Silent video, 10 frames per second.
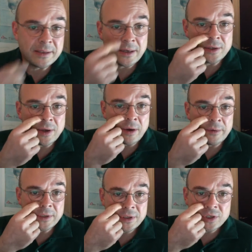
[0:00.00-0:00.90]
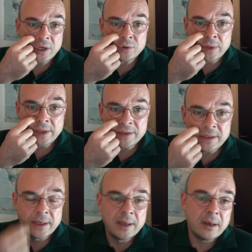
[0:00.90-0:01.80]
of such countries,
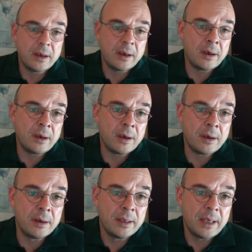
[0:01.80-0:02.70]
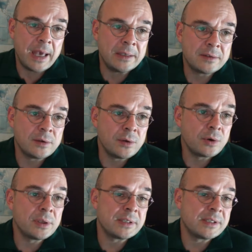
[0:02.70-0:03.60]
and nor
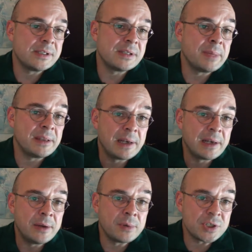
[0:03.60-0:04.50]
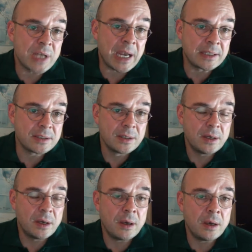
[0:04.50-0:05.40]
they systematically reject,
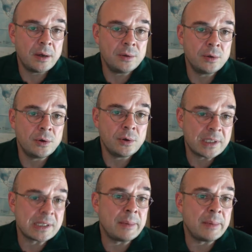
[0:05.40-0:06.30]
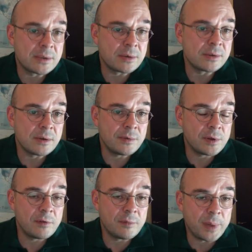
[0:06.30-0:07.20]
Islamist
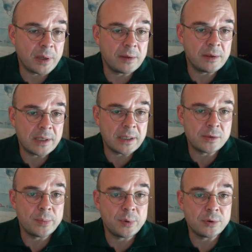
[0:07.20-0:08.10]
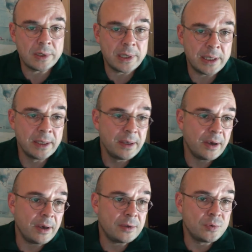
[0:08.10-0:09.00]
conservative parties that supposedly
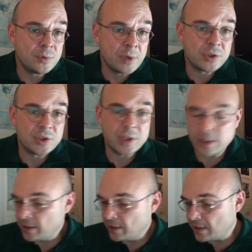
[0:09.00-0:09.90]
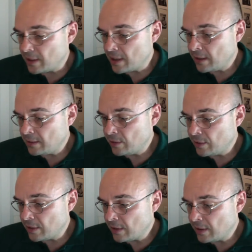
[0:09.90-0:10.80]
do not share
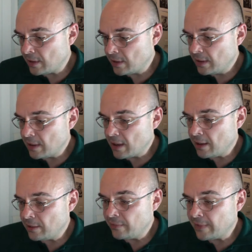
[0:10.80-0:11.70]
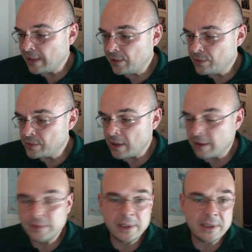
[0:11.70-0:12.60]
the values of
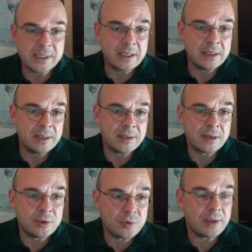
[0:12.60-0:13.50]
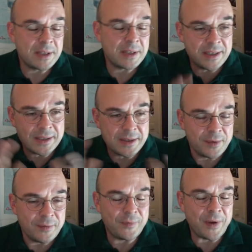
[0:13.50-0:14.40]
these countries. This is
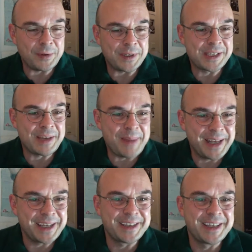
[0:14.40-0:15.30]
very schematic